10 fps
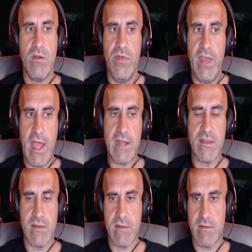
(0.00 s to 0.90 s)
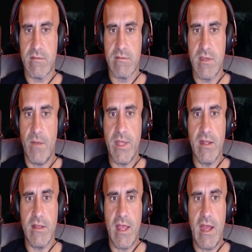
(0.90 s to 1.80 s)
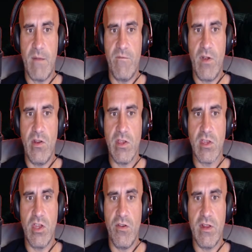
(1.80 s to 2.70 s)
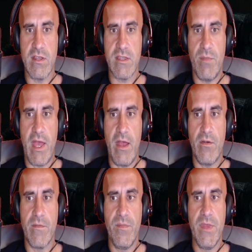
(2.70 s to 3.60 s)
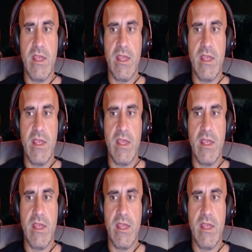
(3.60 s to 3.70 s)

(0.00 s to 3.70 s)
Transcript: That's something that I'm very curious about.